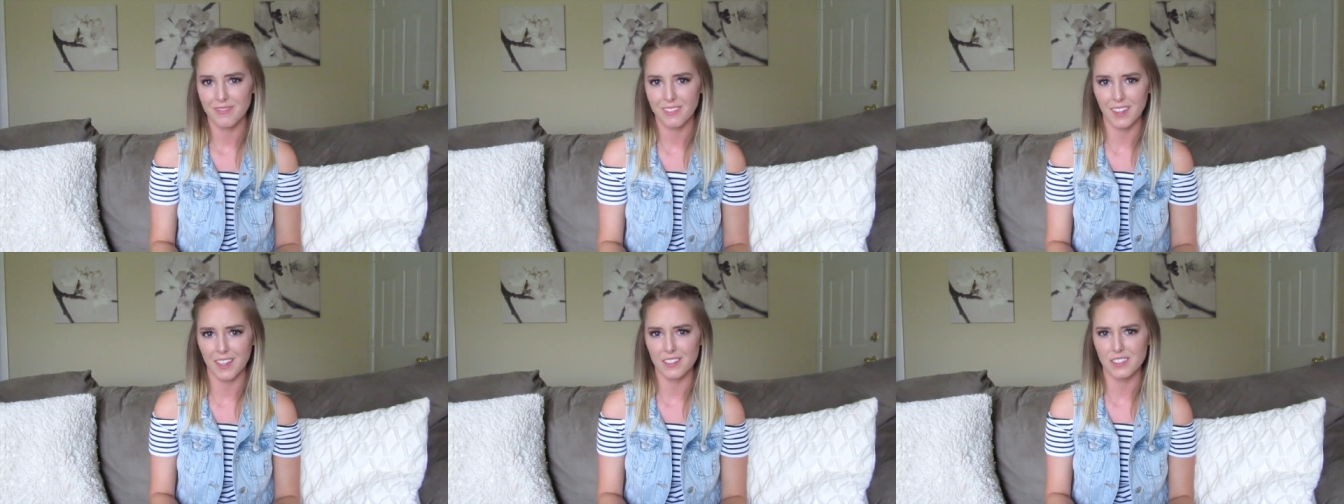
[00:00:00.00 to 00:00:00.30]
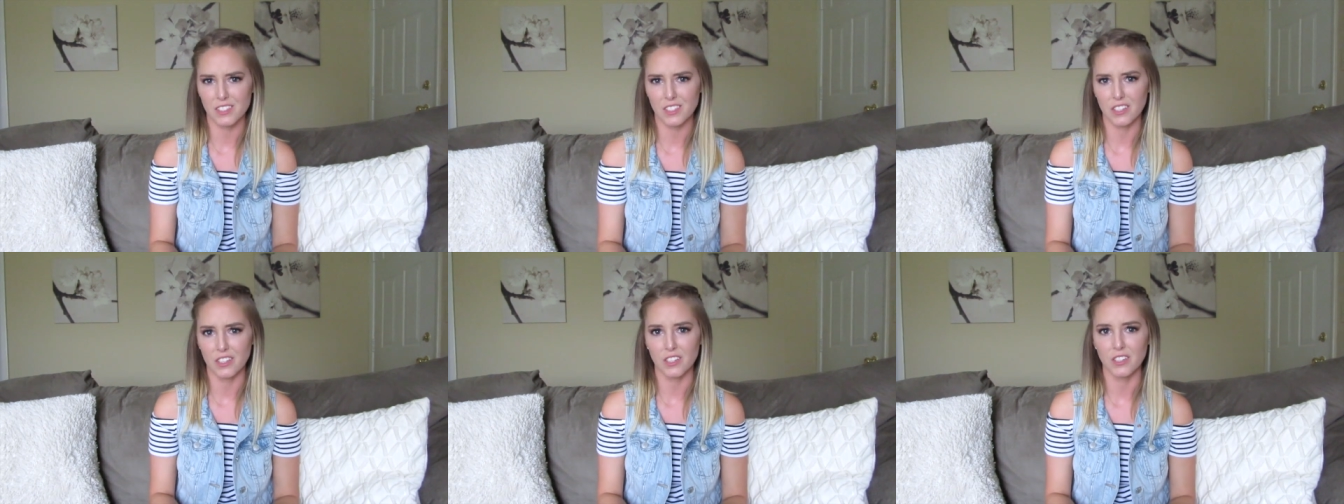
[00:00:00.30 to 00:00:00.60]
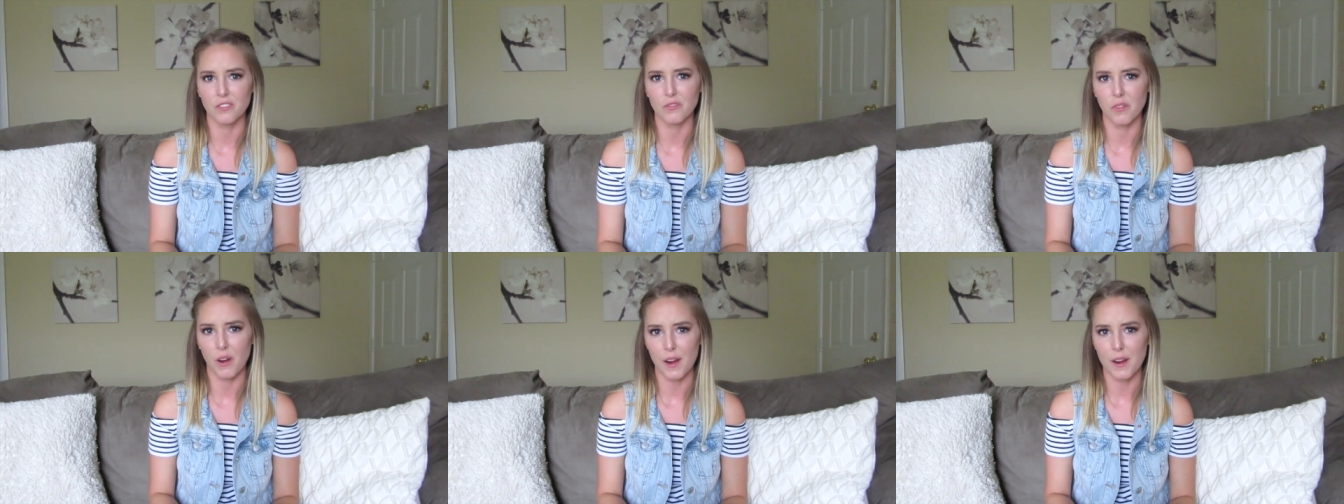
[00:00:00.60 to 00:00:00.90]
that's
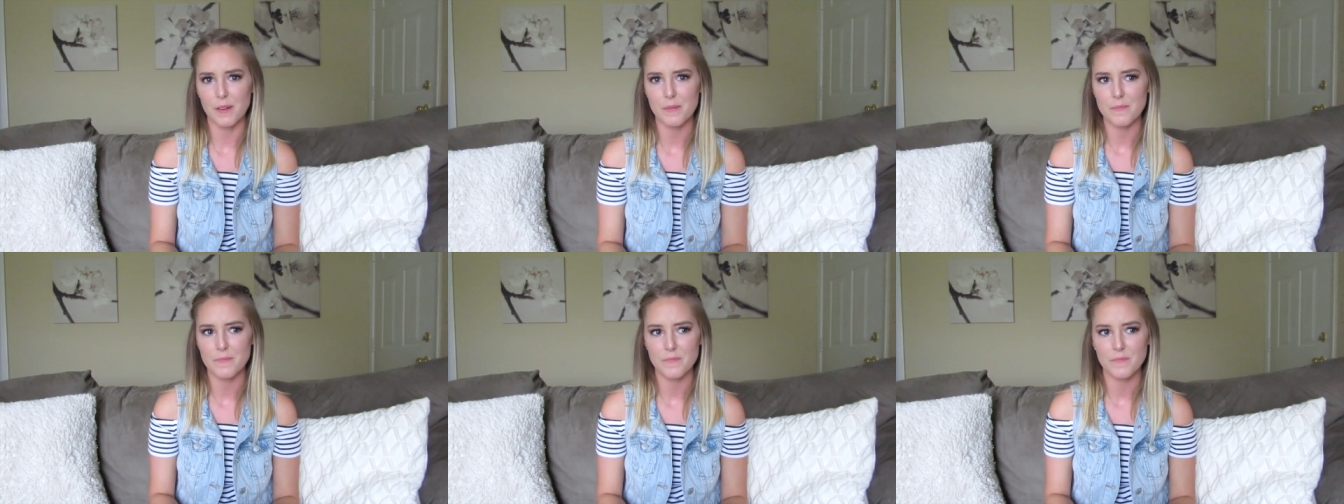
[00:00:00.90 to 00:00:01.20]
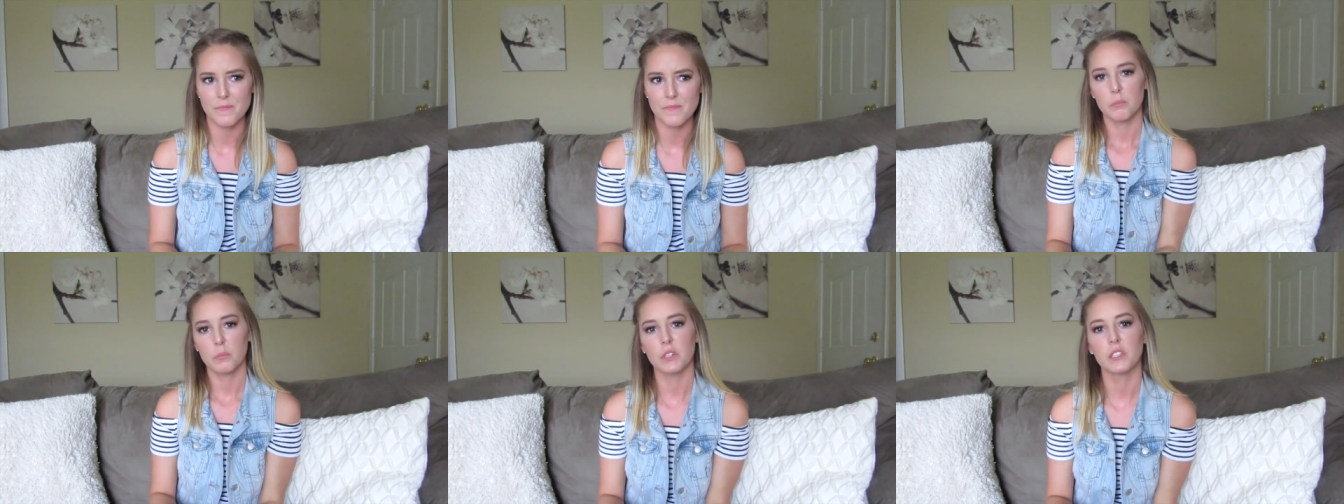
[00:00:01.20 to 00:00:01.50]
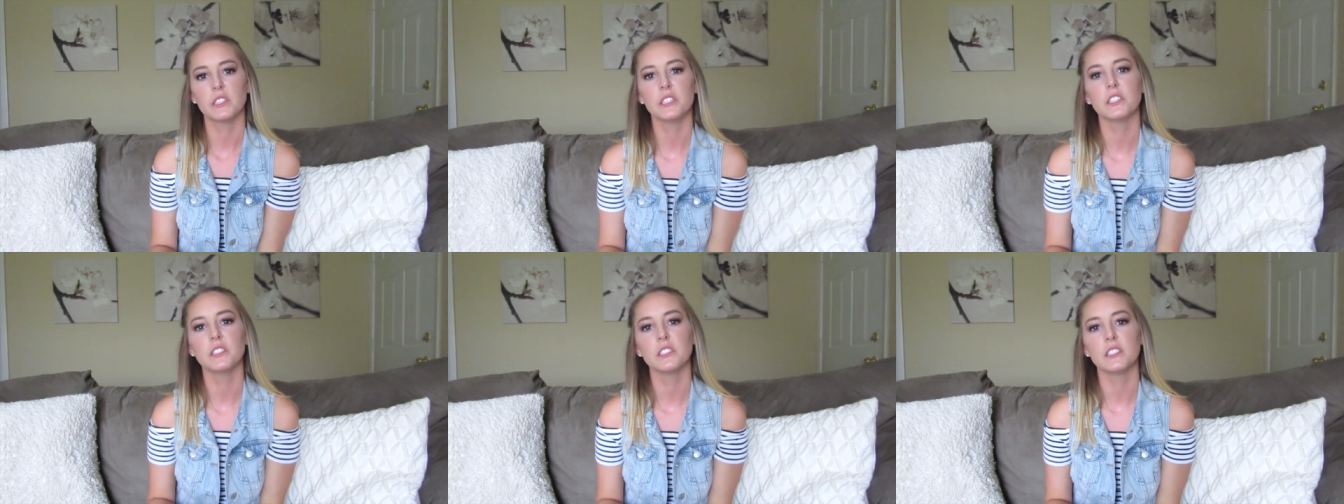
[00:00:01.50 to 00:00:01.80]
good, right? But
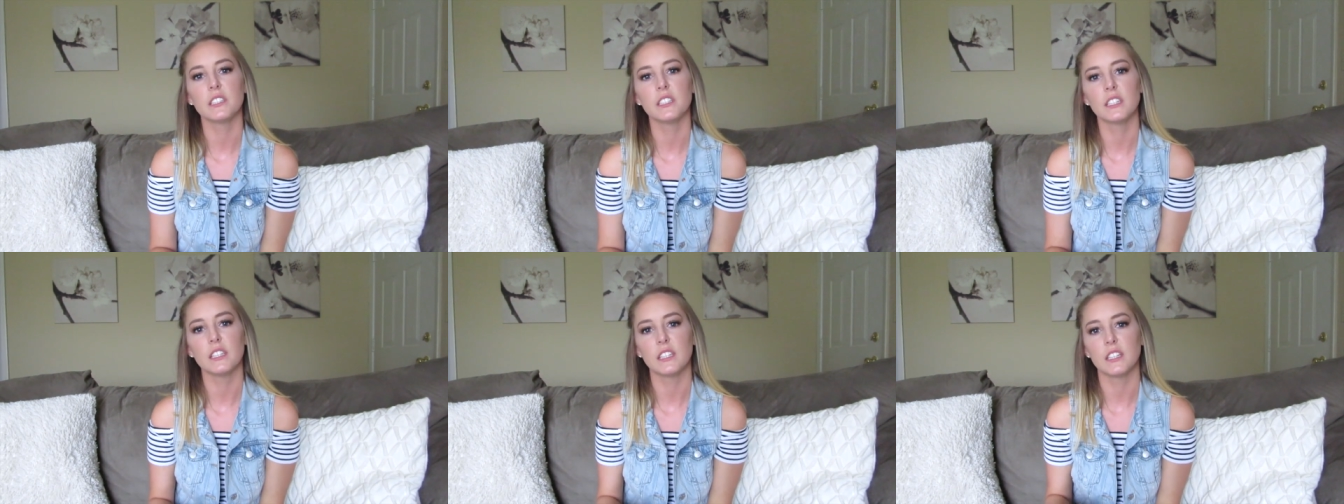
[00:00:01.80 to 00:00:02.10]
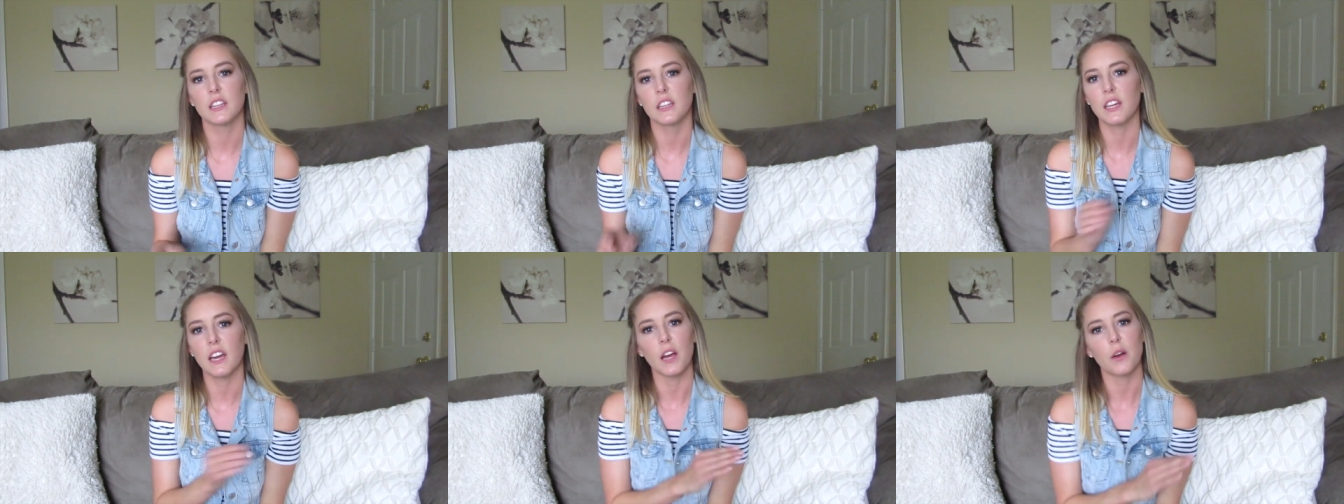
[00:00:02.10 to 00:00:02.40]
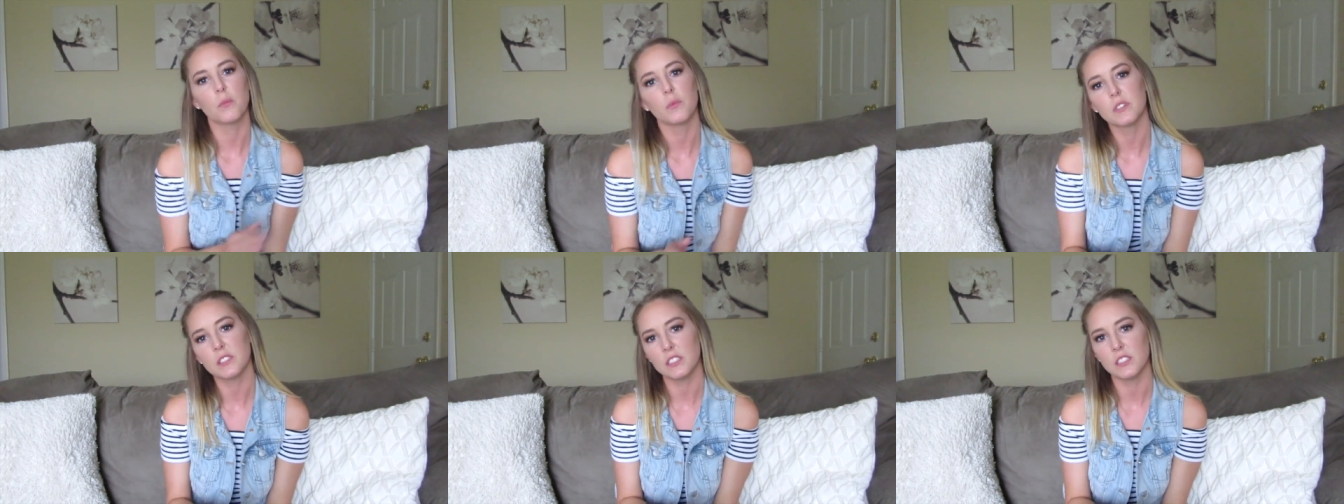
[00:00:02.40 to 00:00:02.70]
clearly
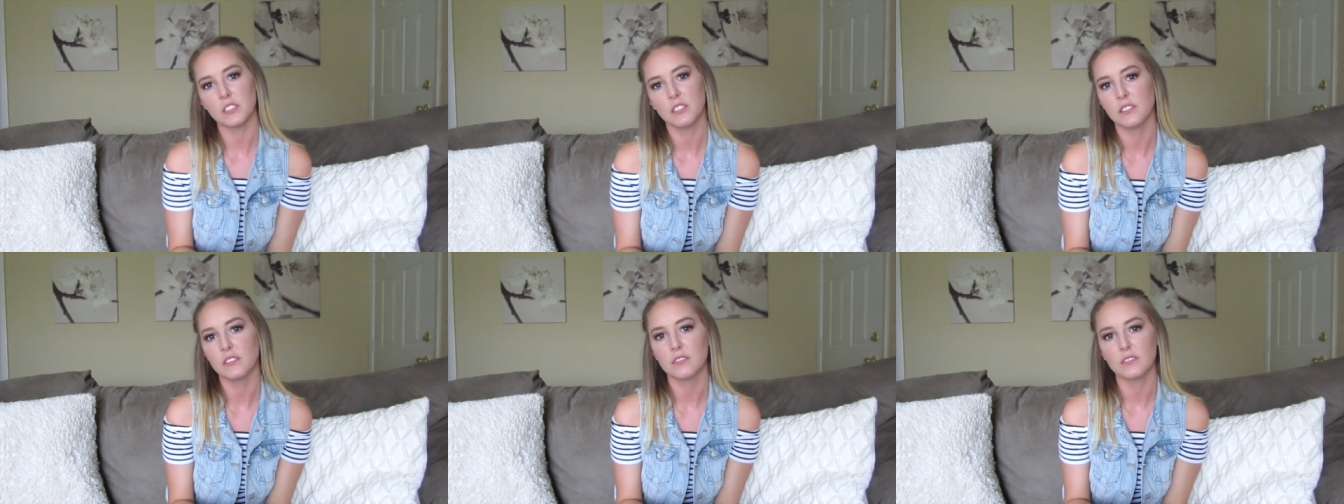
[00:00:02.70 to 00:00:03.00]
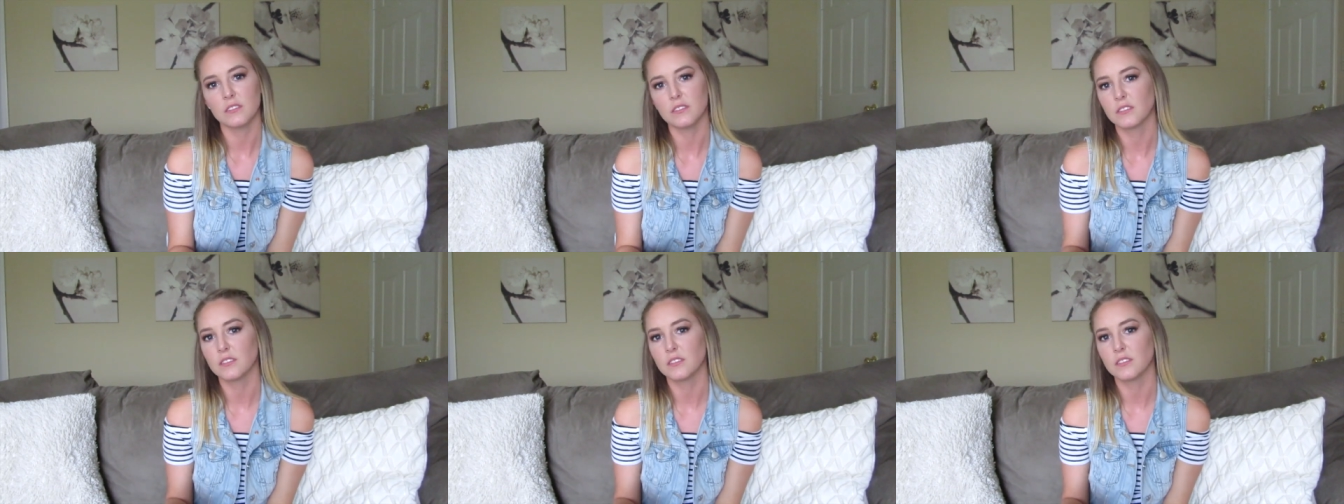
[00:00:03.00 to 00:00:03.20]
that wasn't